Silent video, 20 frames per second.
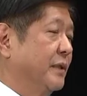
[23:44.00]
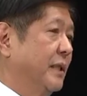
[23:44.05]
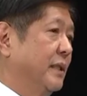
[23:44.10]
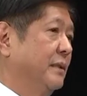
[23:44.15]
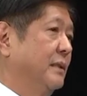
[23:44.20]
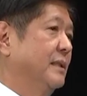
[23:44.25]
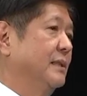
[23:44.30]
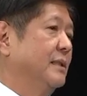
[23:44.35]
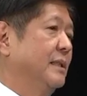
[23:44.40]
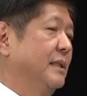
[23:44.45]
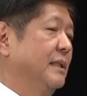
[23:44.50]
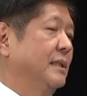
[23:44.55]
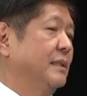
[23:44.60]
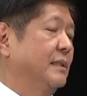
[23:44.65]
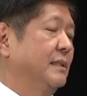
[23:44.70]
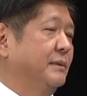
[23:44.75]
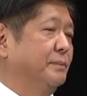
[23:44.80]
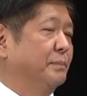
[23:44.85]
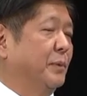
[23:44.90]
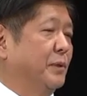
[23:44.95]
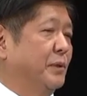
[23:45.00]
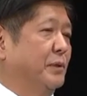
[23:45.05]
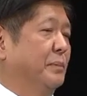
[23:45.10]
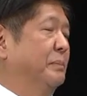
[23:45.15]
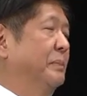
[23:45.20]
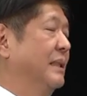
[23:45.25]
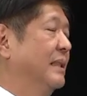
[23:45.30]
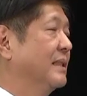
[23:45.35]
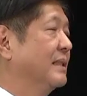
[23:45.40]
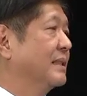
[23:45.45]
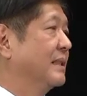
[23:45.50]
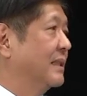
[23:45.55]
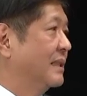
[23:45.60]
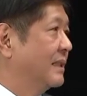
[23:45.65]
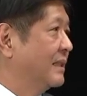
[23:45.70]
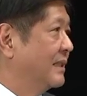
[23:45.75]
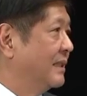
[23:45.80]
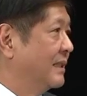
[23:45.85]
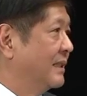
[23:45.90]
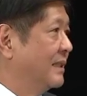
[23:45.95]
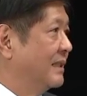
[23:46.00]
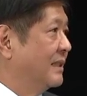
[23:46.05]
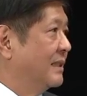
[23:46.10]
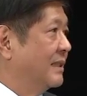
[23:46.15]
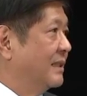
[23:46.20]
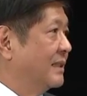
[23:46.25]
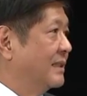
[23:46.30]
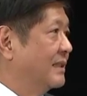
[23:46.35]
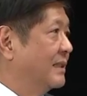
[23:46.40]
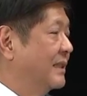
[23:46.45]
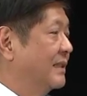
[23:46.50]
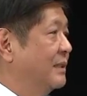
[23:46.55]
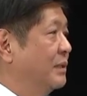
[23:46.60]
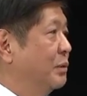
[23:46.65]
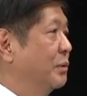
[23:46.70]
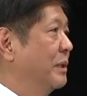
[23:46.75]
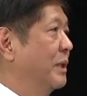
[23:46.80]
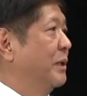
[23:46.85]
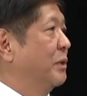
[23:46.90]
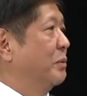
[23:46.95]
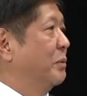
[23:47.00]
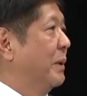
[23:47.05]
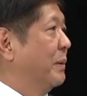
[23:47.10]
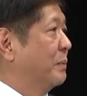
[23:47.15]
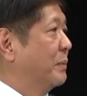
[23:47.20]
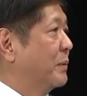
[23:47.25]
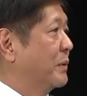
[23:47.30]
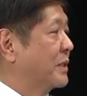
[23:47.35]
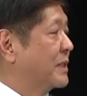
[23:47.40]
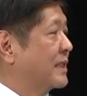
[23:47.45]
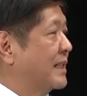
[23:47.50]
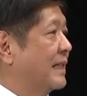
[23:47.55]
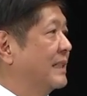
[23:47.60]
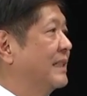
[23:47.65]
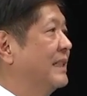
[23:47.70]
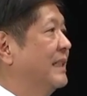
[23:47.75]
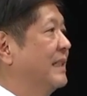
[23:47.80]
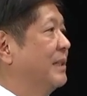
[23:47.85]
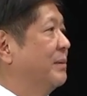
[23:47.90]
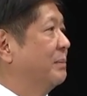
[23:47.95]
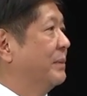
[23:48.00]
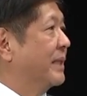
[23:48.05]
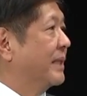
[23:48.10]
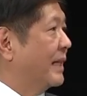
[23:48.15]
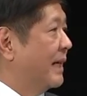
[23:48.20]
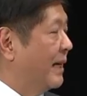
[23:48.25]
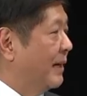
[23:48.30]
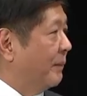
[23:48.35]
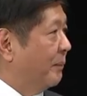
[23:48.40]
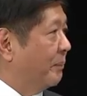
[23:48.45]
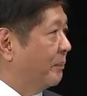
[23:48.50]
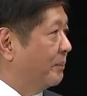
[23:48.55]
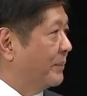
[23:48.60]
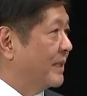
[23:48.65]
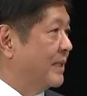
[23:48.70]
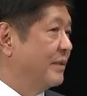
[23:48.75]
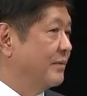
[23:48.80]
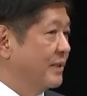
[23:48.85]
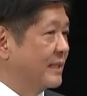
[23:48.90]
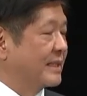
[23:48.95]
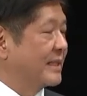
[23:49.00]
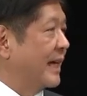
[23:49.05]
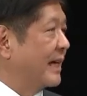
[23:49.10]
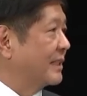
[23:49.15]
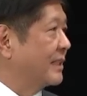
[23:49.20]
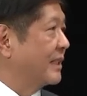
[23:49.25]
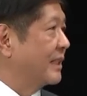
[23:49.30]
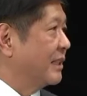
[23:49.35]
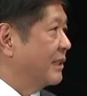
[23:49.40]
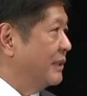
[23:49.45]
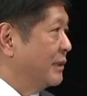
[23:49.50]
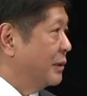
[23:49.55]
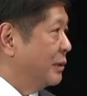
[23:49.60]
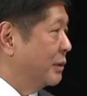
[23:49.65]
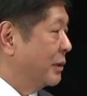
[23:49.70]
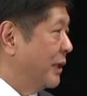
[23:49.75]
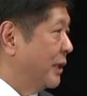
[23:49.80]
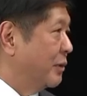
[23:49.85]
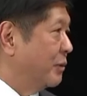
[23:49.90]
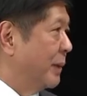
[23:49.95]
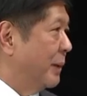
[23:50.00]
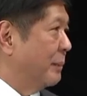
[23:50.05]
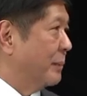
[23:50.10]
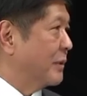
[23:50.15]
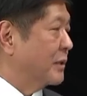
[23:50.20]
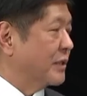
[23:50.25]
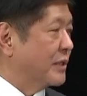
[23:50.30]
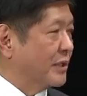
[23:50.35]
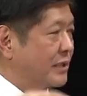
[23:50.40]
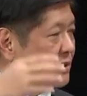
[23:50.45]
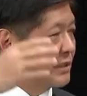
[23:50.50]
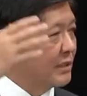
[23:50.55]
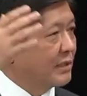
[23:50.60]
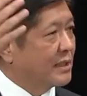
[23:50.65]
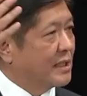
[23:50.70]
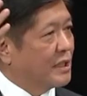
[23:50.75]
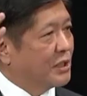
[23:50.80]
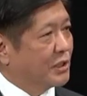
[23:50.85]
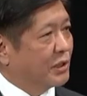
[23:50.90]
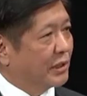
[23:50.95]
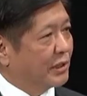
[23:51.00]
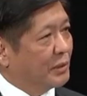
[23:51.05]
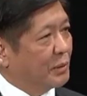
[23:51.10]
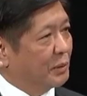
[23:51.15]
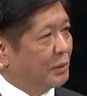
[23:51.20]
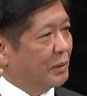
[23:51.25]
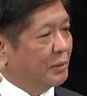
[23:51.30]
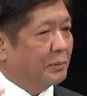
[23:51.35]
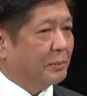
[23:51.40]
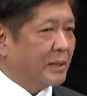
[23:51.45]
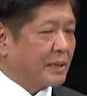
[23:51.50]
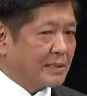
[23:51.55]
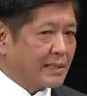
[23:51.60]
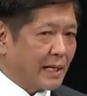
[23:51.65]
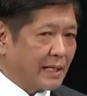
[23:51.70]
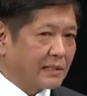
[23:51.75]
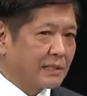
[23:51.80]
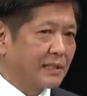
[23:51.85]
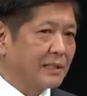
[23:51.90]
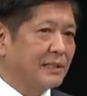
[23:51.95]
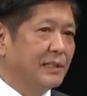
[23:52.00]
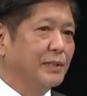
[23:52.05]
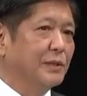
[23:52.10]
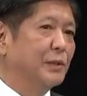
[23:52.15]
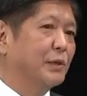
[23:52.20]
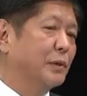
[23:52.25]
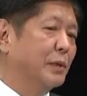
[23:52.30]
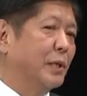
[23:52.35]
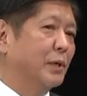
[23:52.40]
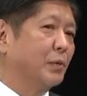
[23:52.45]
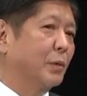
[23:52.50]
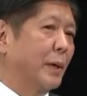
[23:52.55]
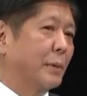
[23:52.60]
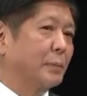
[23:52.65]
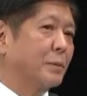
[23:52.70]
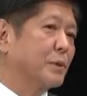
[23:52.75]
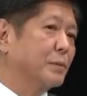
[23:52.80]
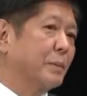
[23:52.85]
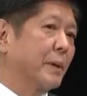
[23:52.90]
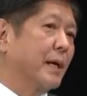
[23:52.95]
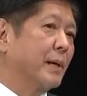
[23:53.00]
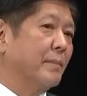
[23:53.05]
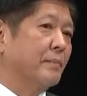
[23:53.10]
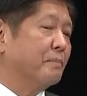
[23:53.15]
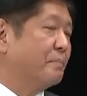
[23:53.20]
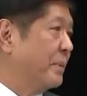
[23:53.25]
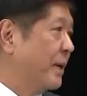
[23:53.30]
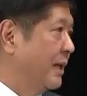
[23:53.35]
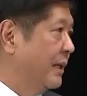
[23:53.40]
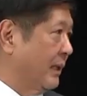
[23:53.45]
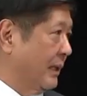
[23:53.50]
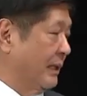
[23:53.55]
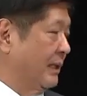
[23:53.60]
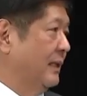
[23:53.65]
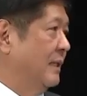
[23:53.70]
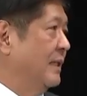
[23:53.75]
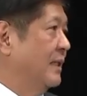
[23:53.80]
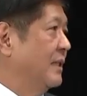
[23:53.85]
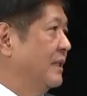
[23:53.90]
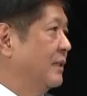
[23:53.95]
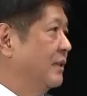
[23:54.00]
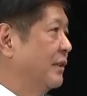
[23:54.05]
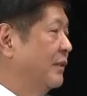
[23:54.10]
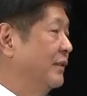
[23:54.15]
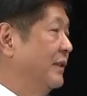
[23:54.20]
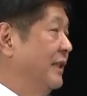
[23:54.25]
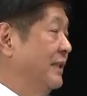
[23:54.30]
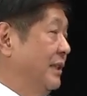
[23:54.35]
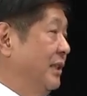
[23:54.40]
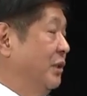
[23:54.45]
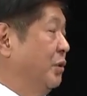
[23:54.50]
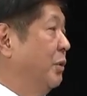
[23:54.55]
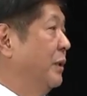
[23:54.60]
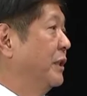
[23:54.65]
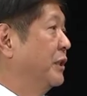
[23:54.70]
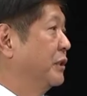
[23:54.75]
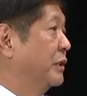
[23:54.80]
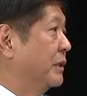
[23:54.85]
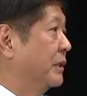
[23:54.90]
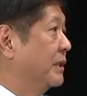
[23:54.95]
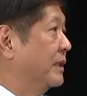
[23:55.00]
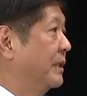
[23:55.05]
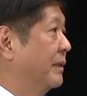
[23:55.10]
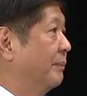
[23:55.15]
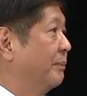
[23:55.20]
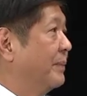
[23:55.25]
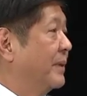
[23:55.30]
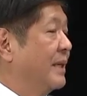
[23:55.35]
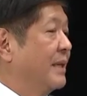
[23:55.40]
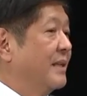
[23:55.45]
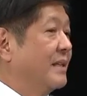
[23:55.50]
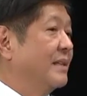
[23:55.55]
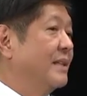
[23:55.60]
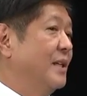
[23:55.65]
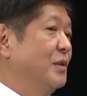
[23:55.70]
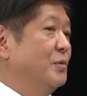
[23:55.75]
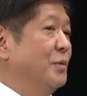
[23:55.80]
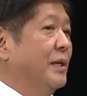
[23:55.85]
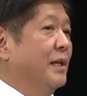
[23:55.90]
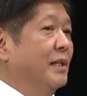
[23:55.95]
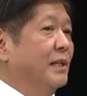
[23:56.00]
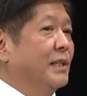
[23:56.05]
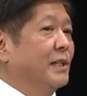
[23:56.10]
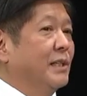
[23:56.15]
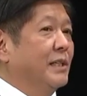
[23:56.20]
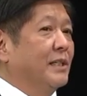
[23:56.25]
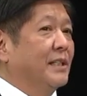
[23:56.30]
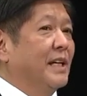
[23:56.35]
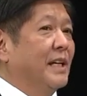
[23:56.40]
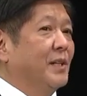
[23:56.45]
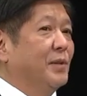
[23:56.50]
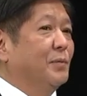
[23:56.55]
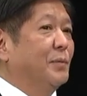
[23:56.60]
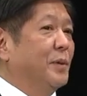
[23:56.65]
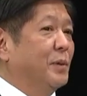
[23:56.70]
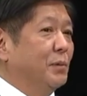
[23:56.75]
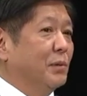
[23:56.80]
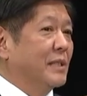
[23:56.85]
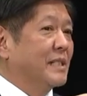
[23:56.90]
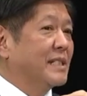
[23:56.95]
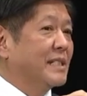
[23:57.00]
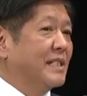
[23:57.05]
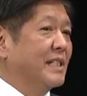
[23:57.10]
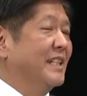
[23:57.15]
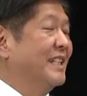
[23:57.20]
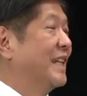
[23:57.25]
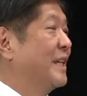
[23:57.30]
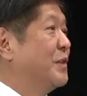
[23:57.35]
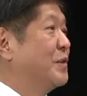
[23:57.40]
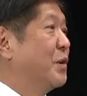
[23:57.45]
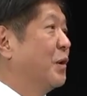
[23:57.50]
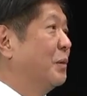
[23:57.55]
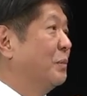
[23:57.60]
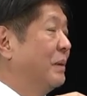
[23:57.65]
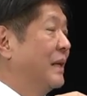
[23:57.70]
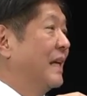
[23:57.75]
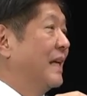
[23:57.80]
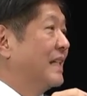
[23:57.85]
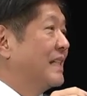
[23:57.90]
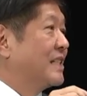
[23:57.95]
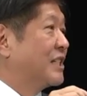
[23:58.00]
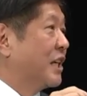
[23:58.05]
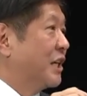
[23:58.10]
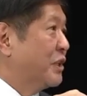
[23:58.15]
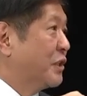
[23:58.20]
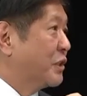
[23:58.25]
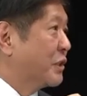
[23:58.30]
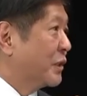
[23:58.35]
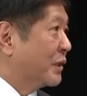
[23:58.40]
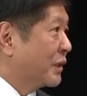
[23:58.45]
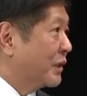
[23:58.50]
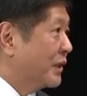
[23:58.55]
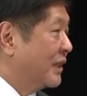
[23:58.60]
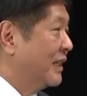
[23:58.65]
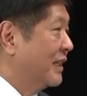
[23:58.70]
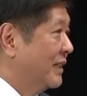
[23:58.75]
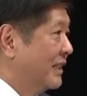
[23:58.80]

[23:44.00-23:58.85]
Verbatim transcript: there is a possibility that nuclear weapons suddenly become, even tactical nuclear weapons, not strategic nuclear, but tactical nuclear weapons become part of that equation, then we, are, then we will see the normalization